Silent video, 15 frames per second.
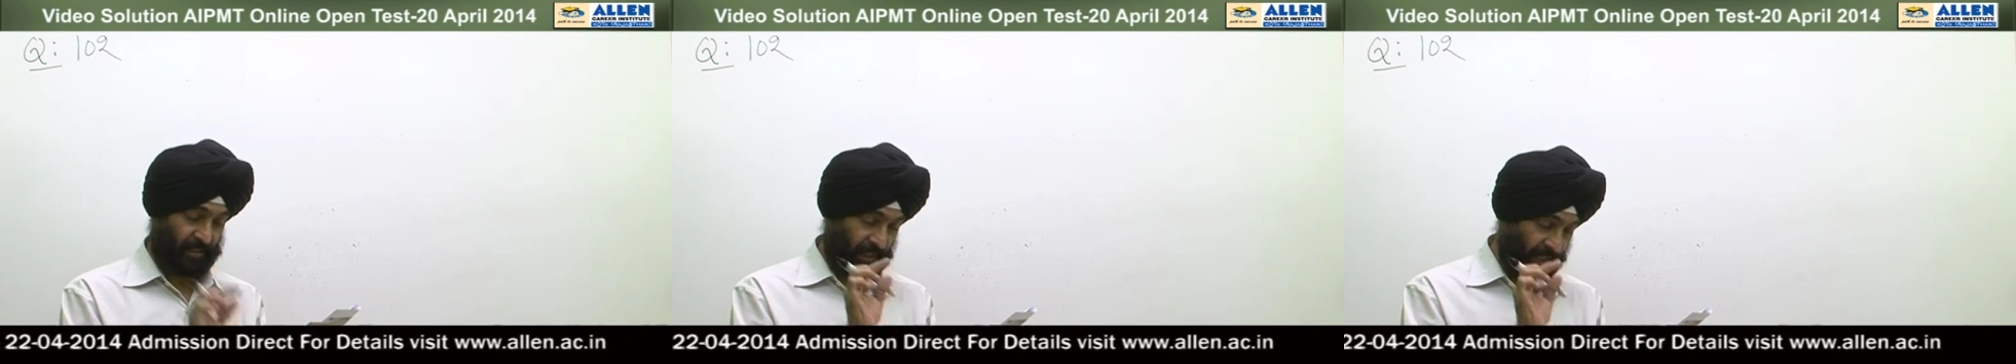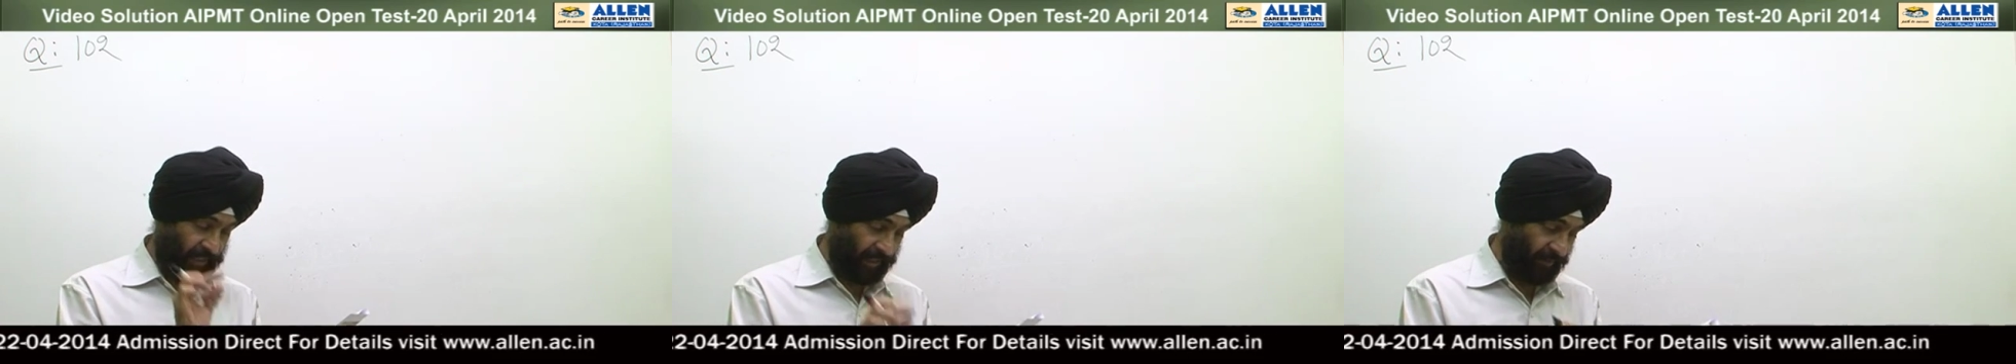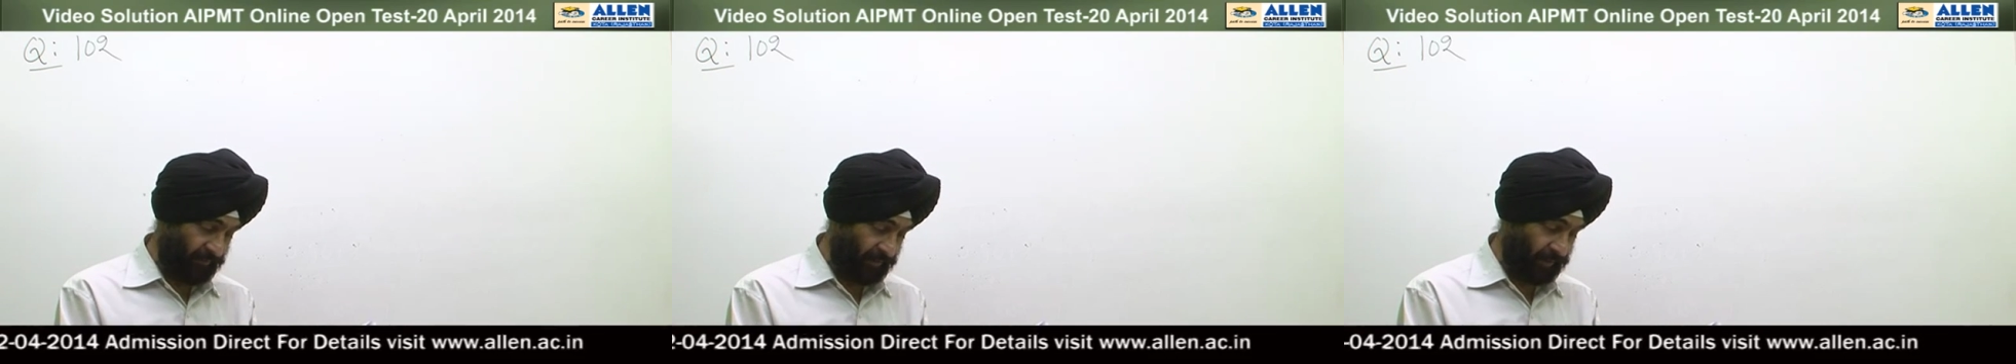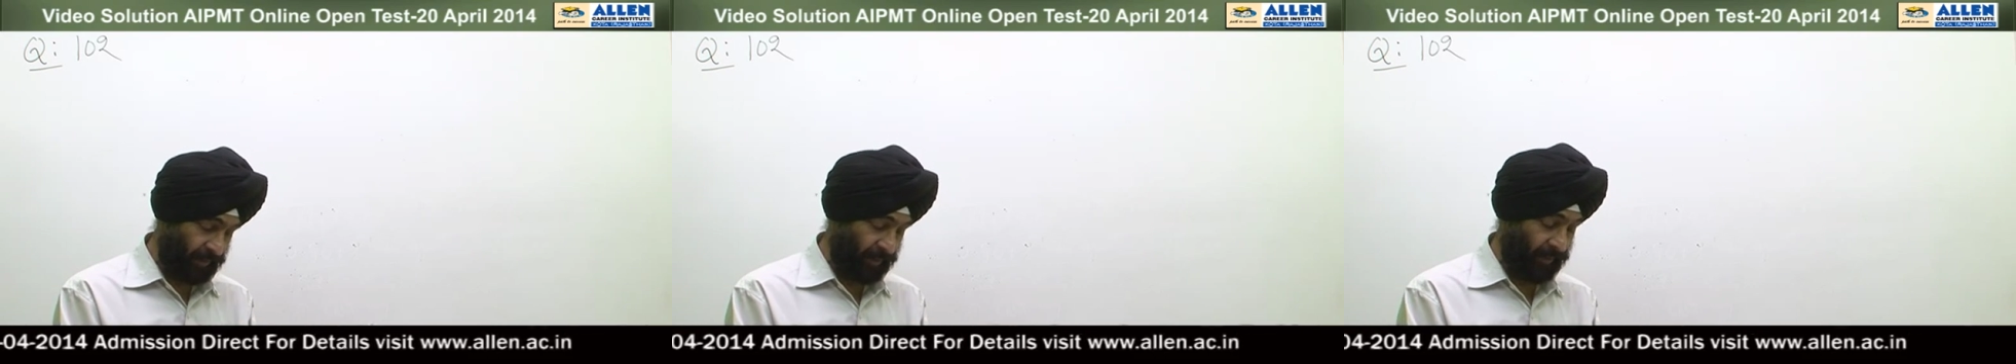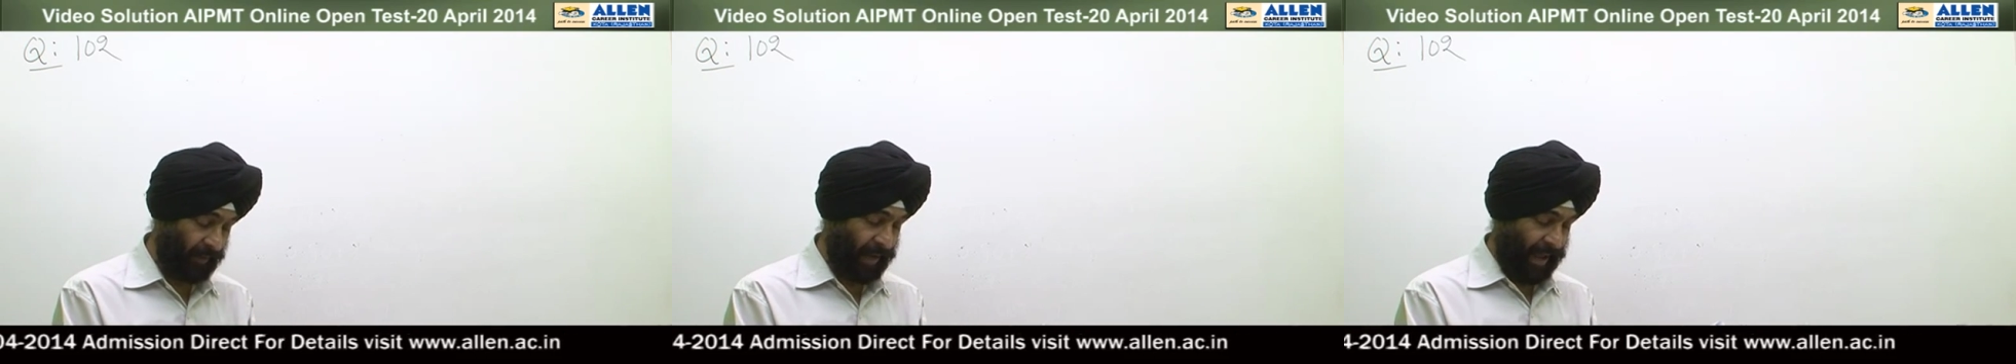related with
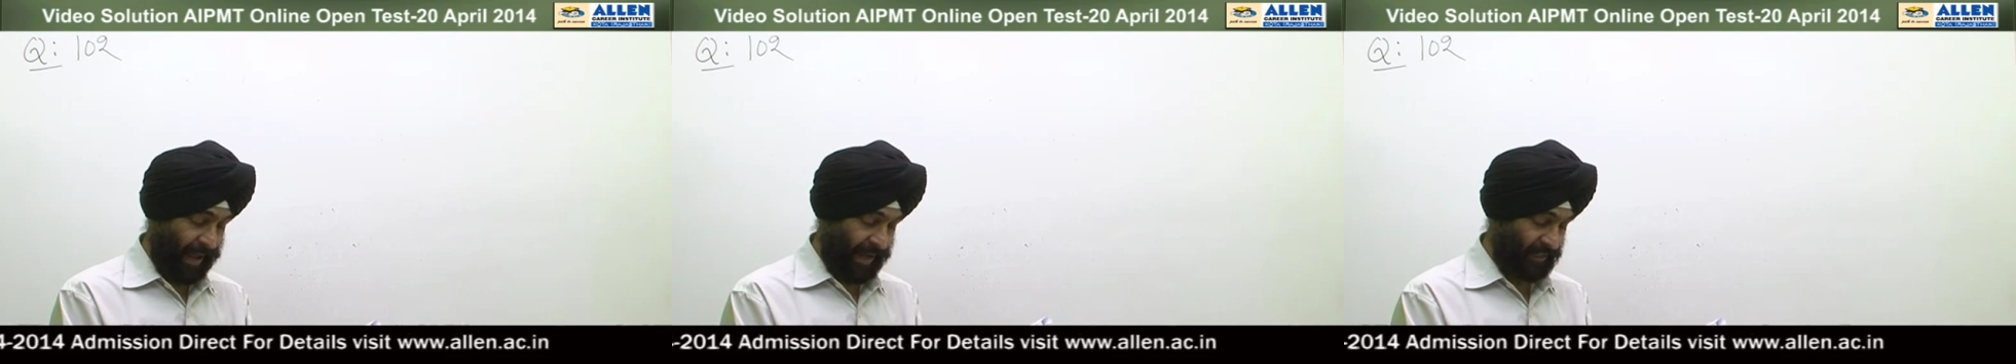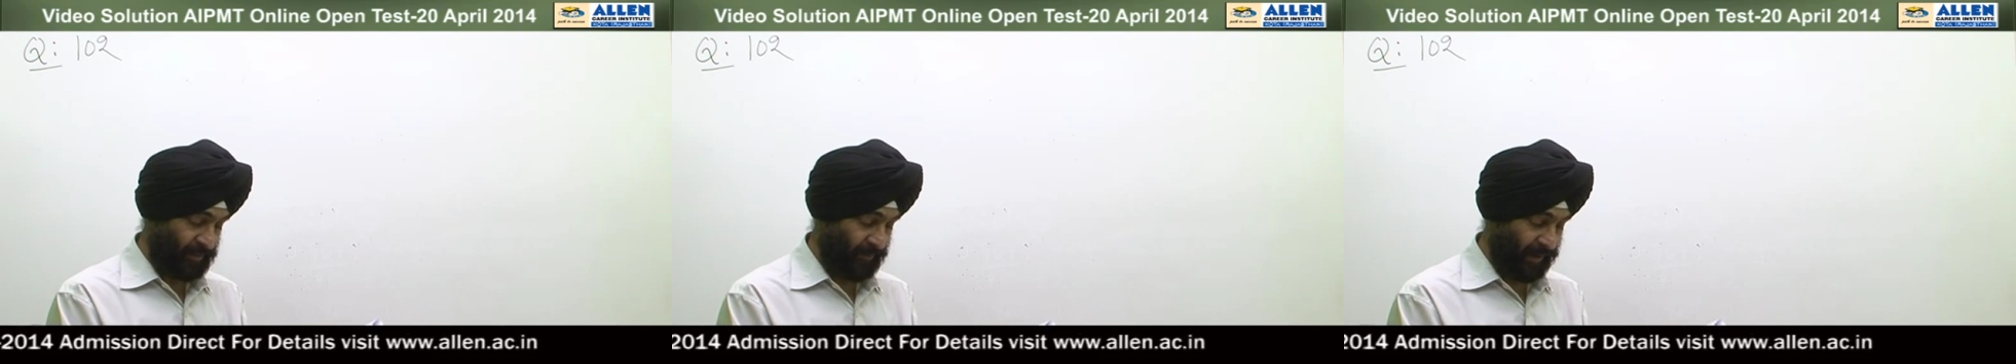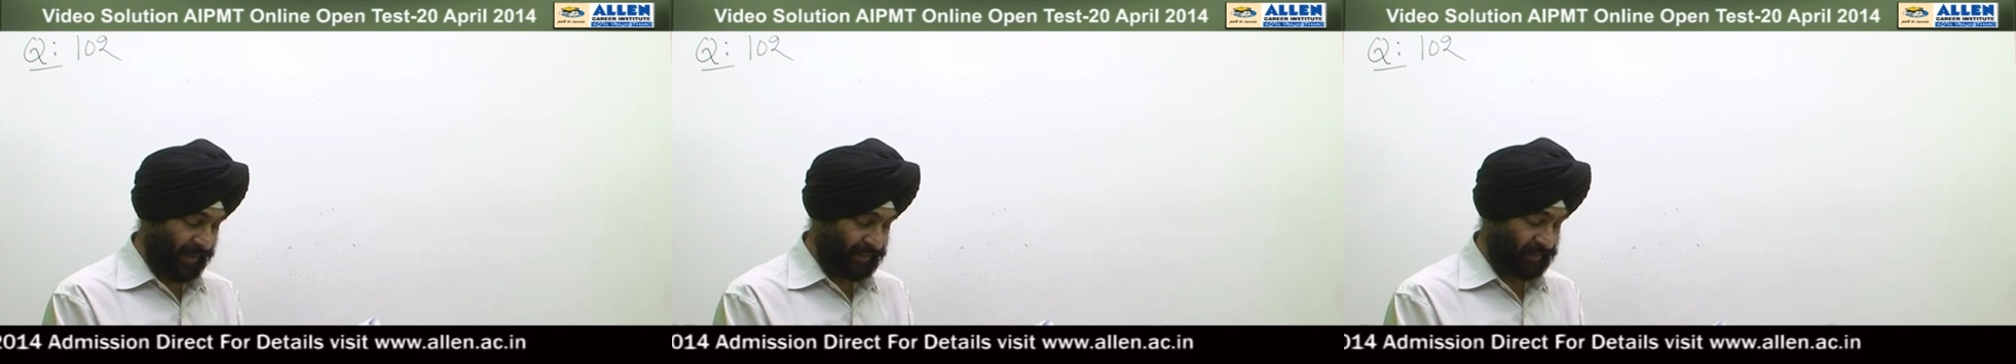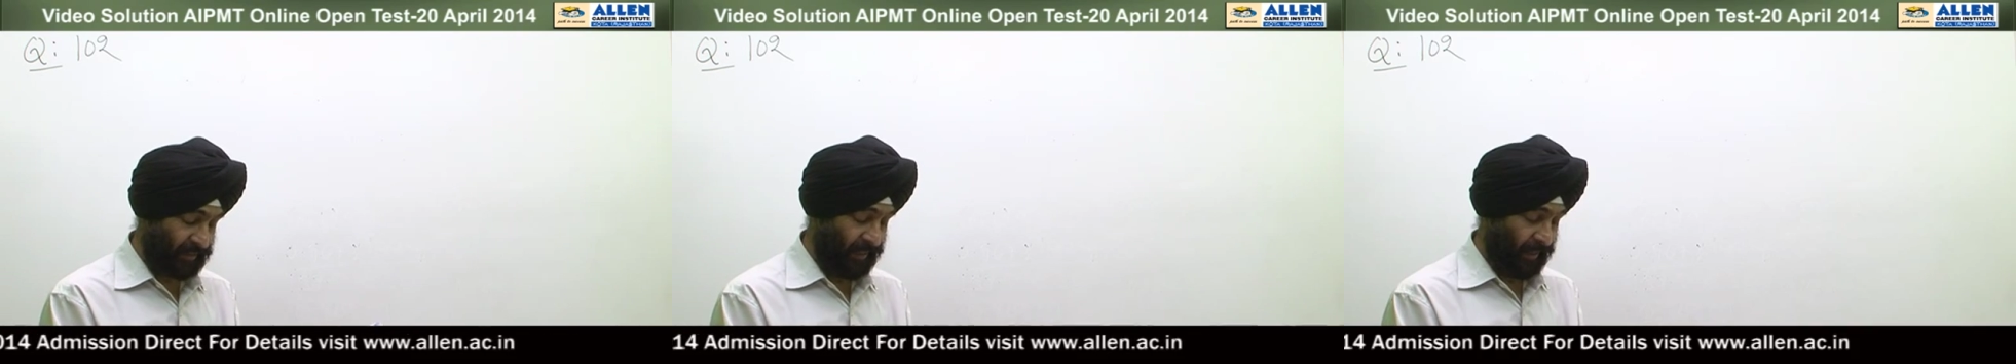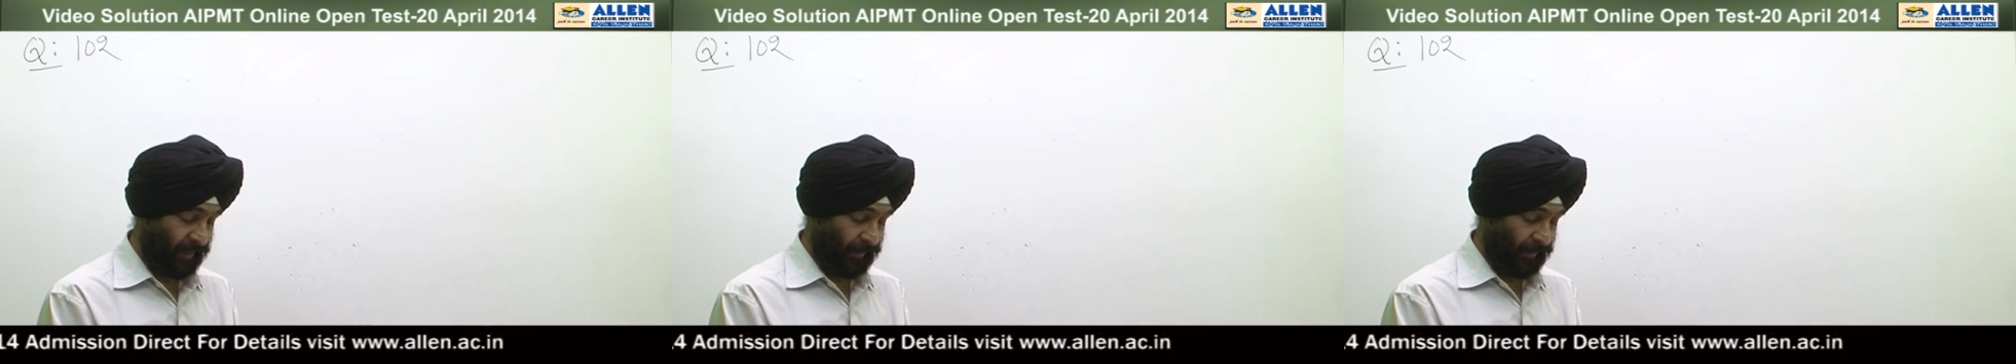them as far as